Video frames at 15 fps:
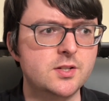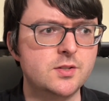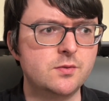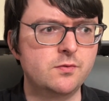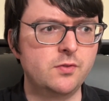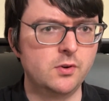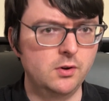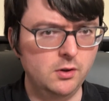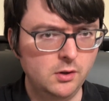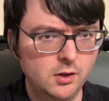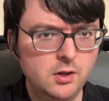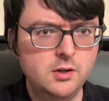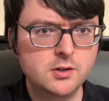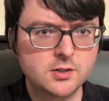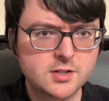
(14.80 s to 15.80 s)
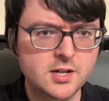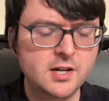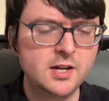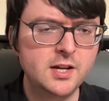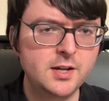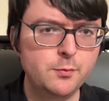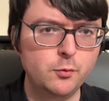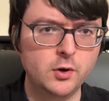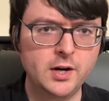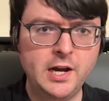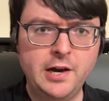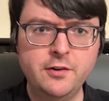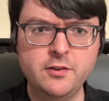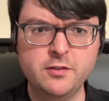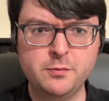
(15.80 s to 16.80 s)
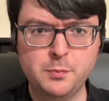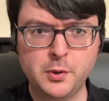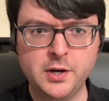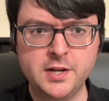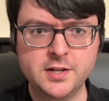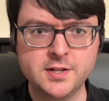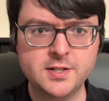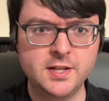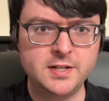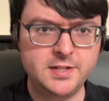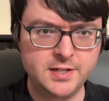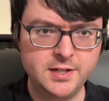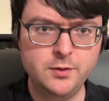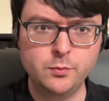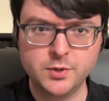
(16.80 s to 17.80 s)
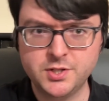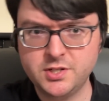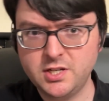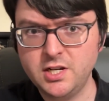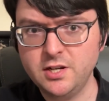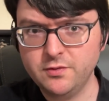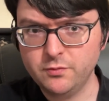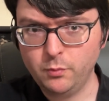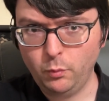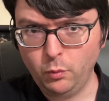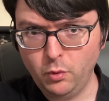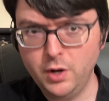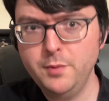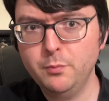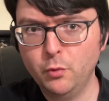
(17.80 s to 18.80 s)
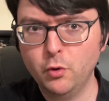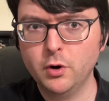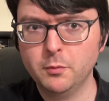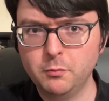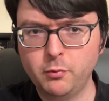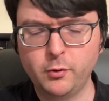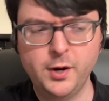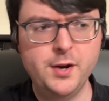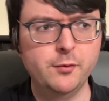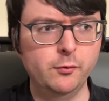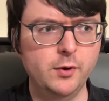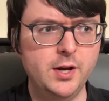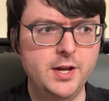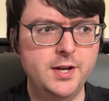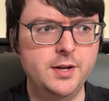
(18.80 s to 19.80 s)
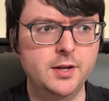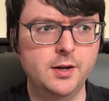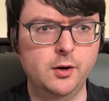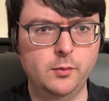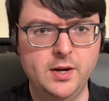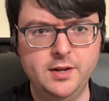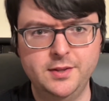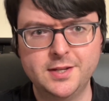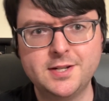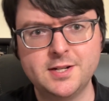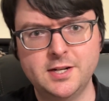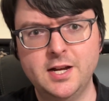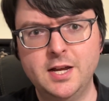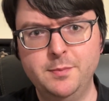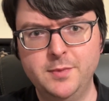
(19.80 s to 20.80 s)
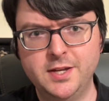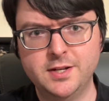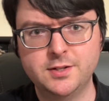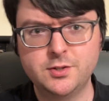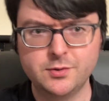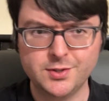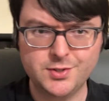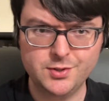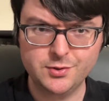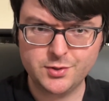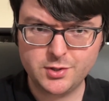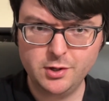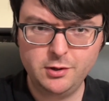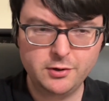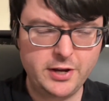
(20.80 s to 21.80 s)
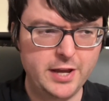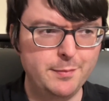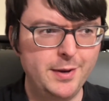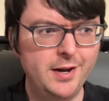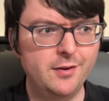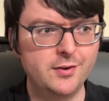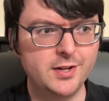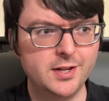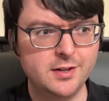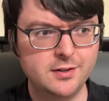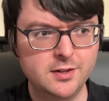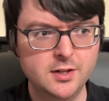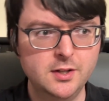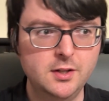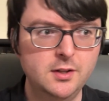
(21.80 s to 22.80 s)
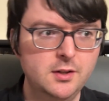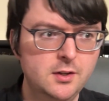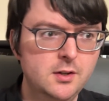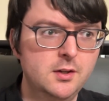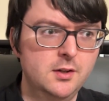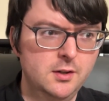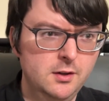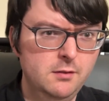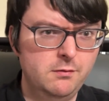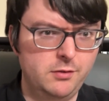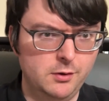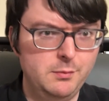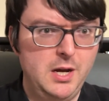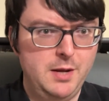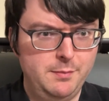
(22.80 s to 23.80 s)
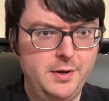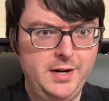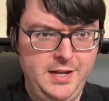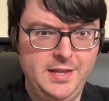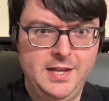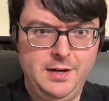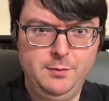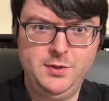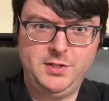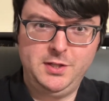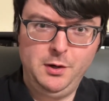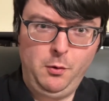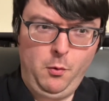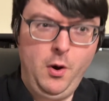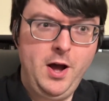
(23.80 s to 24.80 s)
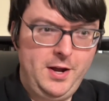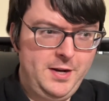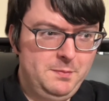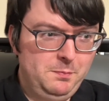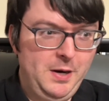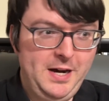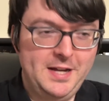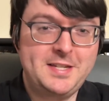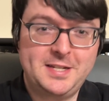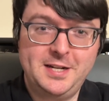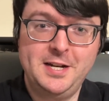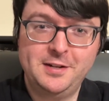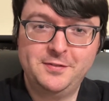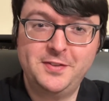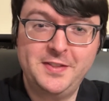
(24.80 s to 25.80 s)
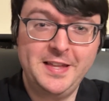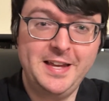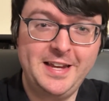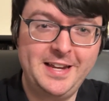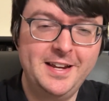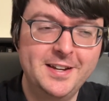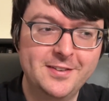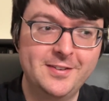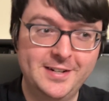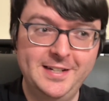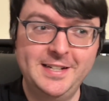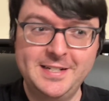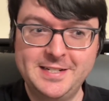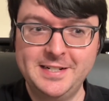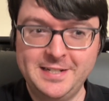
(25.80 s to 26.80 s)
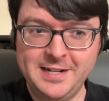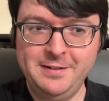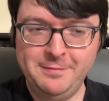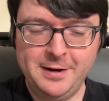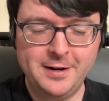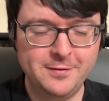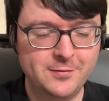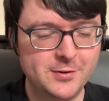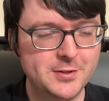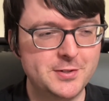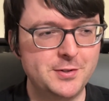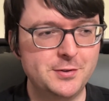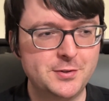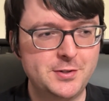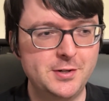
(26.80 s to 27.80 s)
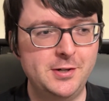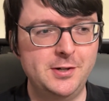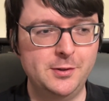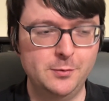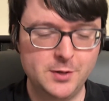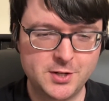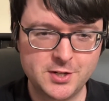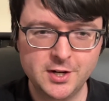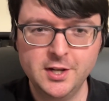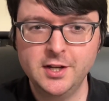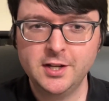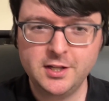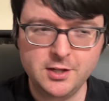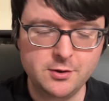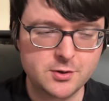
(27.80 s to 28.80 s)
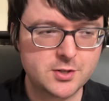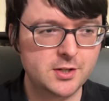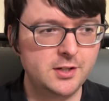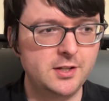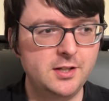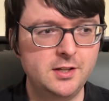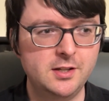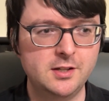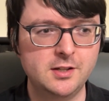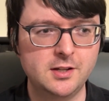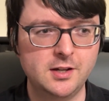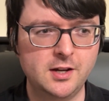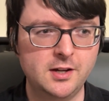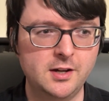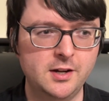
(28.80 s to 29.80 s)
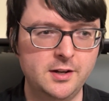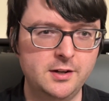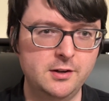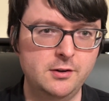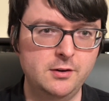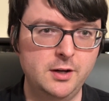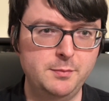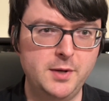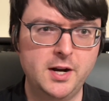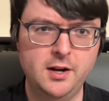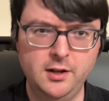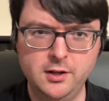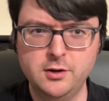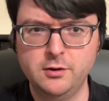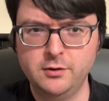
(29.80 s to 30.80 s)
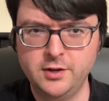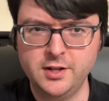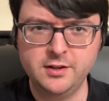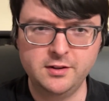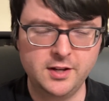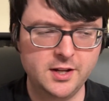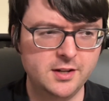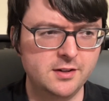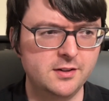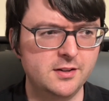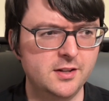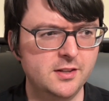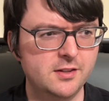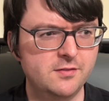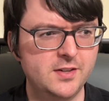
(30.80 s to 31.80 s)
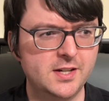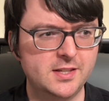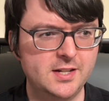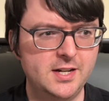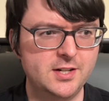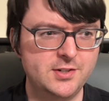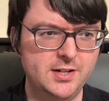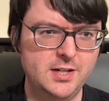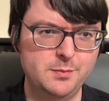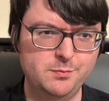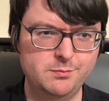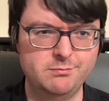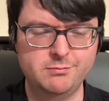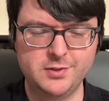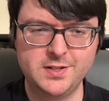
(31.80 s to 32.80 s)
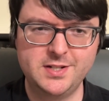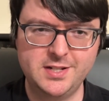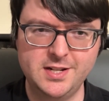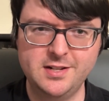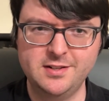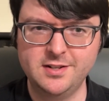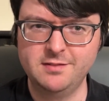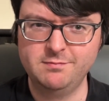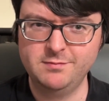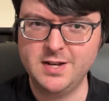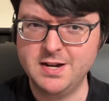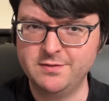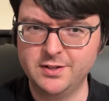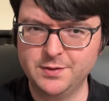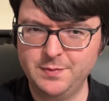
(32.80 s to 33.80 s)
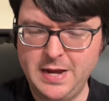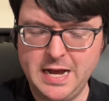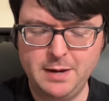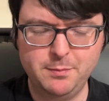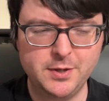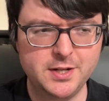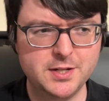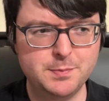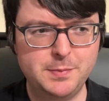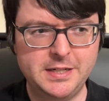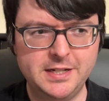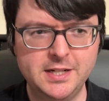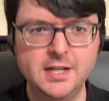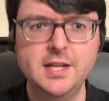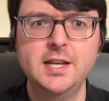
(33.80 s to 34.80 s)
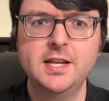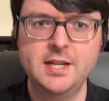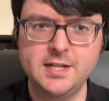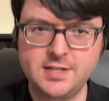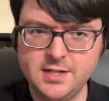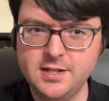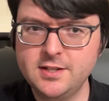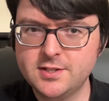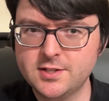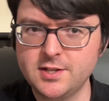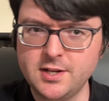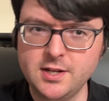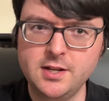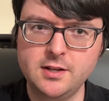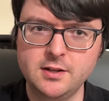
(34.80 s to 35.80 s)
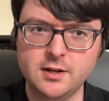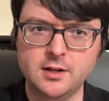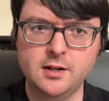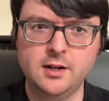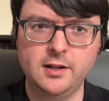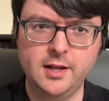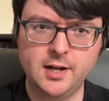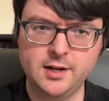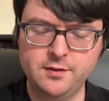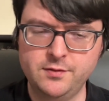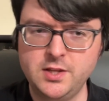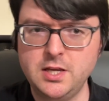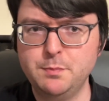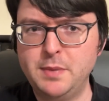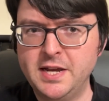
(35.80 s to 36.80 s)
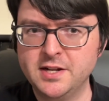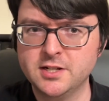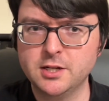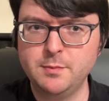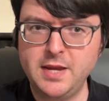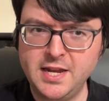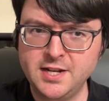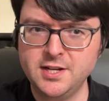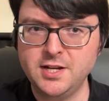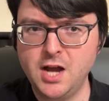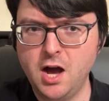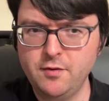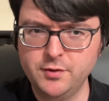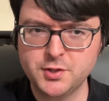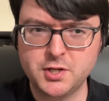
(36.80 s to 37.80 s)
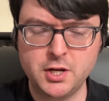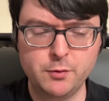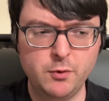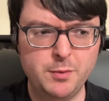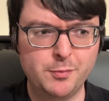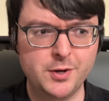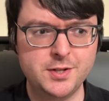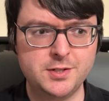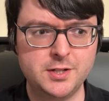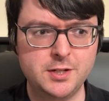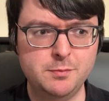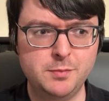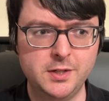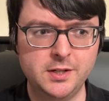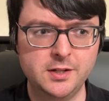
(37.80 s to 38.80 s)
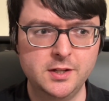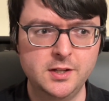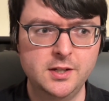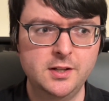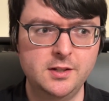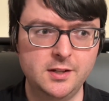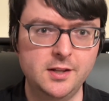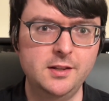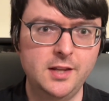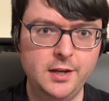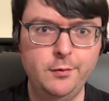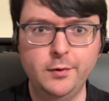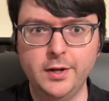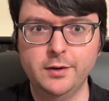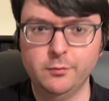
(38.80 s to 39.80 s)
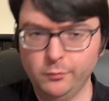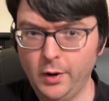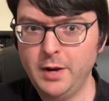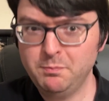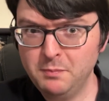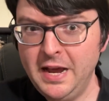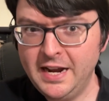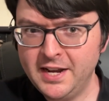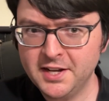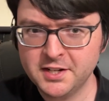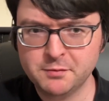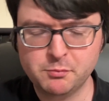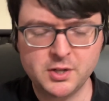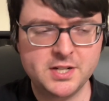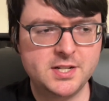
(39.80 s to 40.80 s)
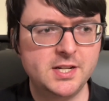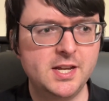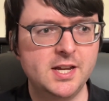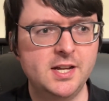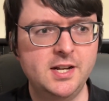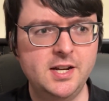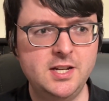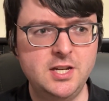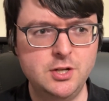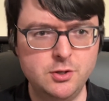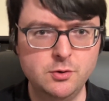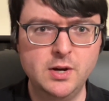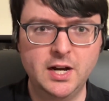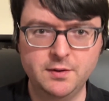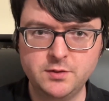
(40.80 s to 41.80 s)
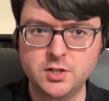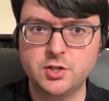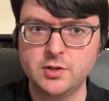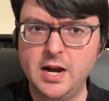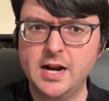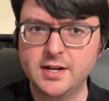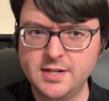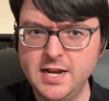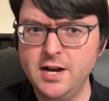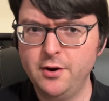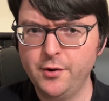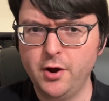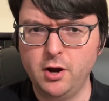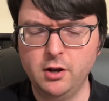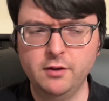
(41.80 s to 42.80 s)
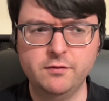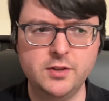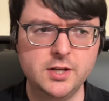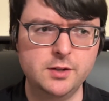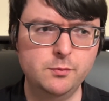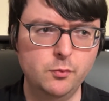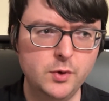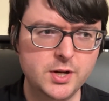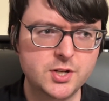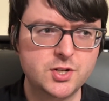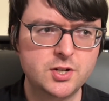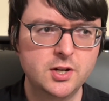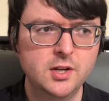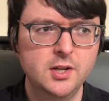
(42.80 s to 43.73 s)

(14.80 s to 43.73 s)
for a long time were out of print. They did receive one more print run around the time that Crystal Skull came out, and for my money, that was the one positive thing really to come out of Crystal Skull, which usually I know I'm not alone in the fact that I try to pretend it never happened. But it did see a lot of the Bantam Indy novels get reprinted, but then they went right back out of print again, and you do have to track down all of them, which